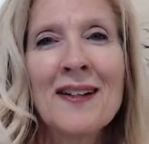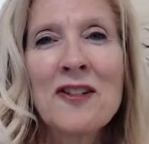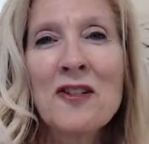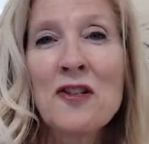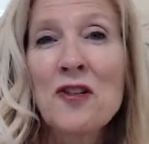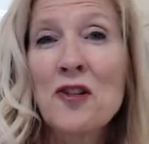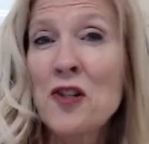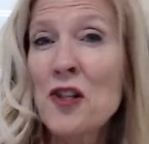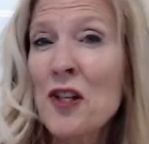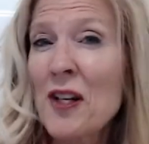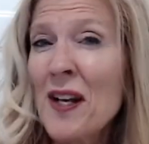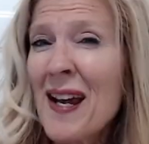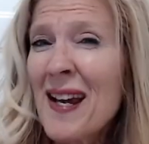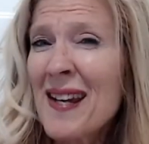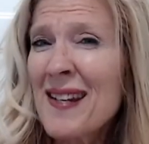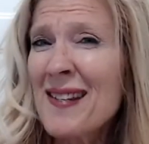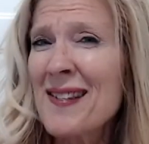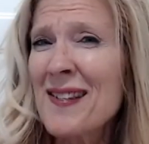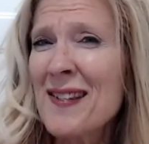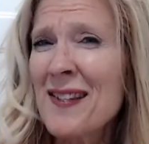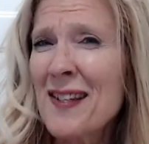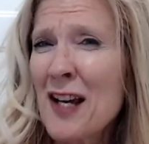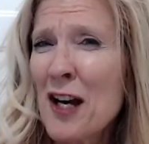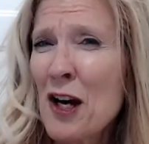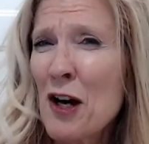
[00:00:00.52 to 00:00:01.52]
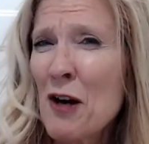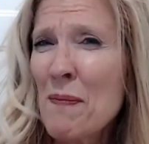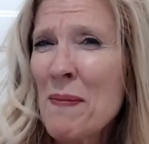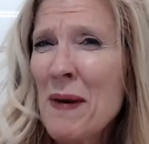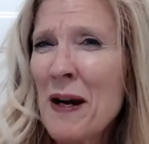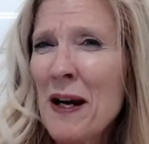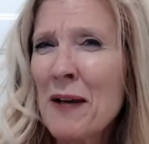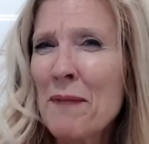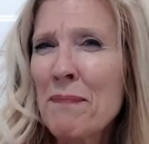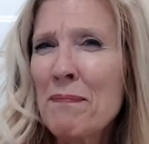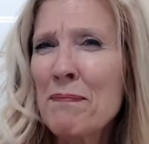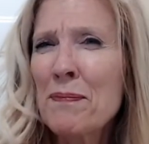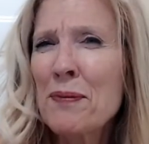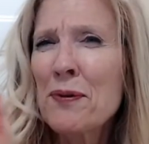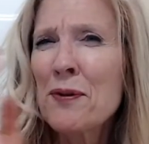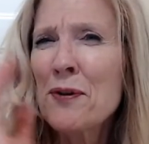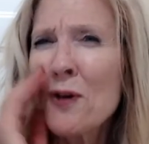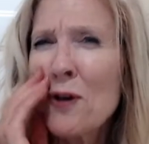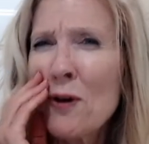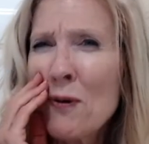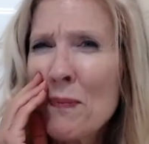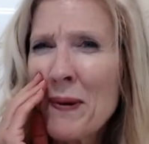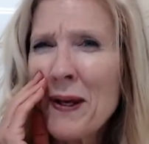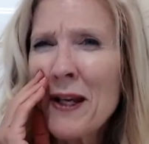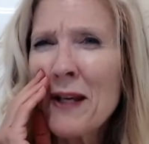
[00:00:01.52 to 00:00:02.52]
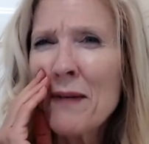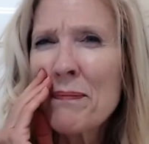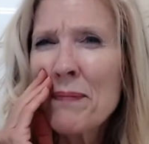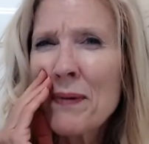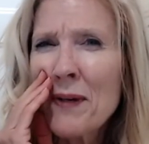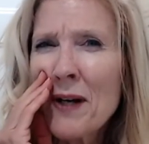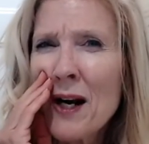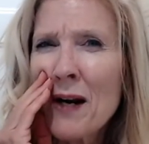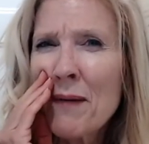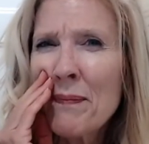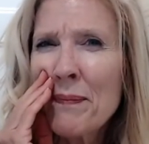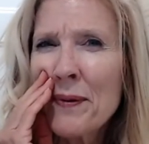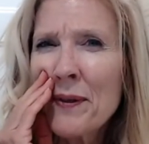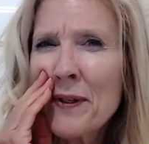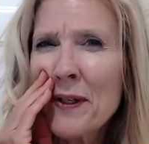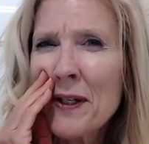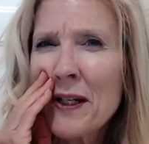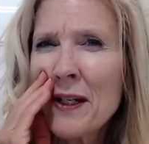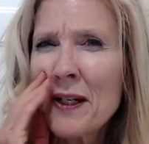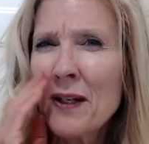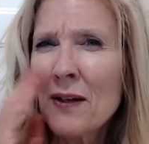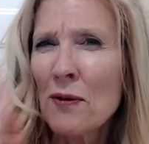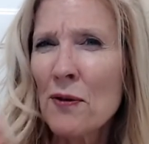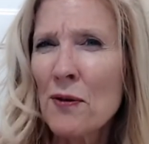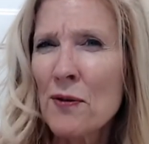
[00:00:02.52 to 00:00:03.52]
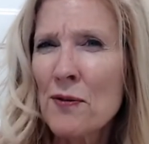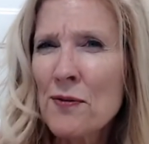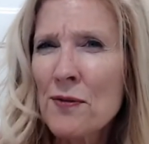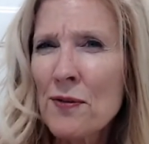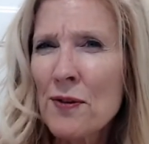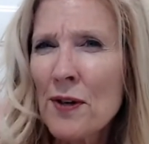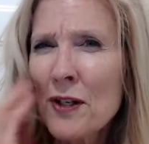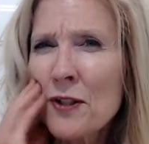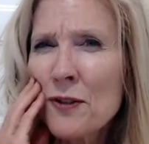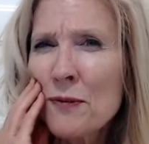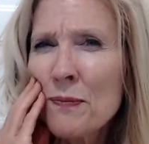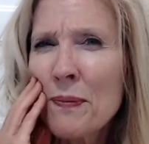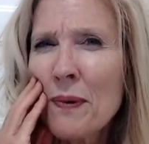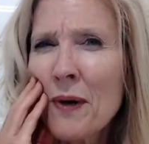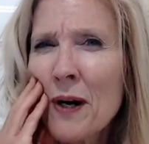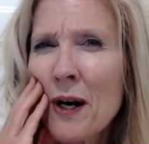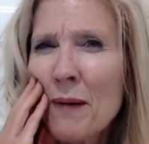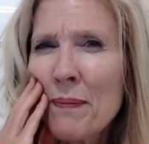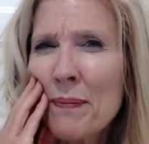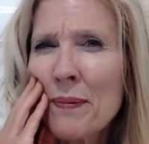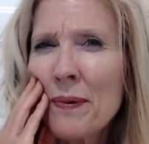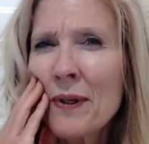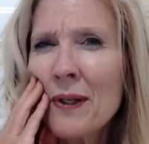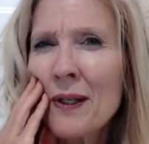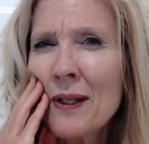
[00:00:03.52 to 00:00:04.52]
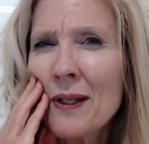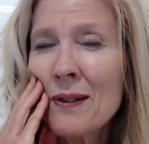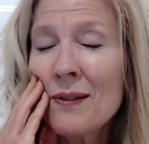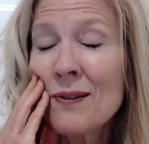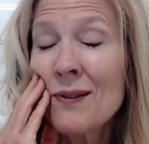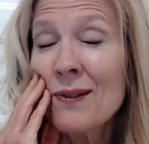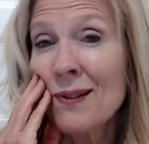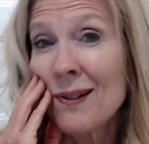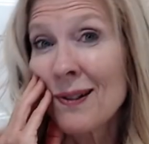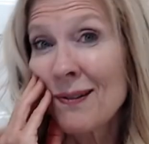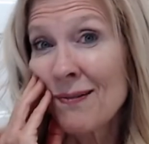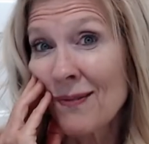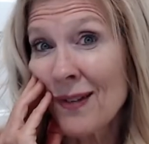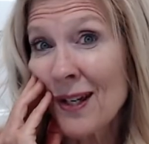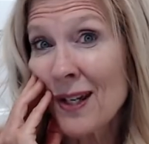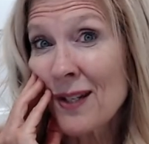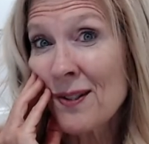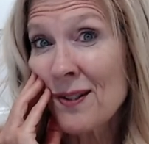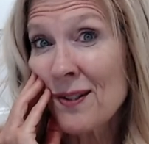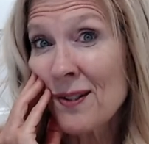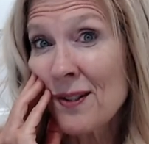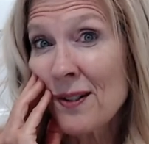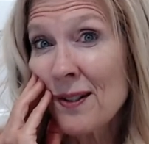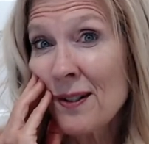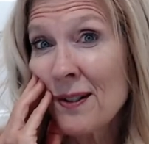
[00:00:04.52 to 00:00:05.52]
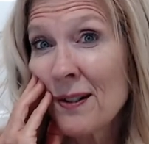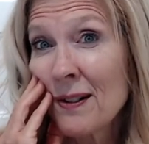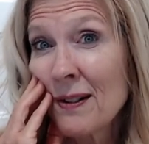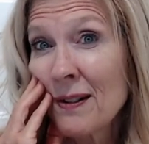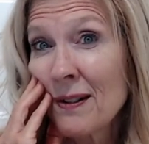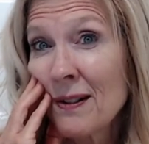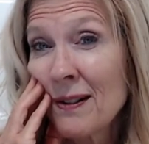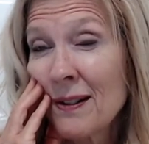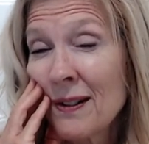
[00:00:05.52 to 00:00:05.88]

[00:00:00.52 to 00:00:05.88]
Should I sell my probate property or trust property to an investor?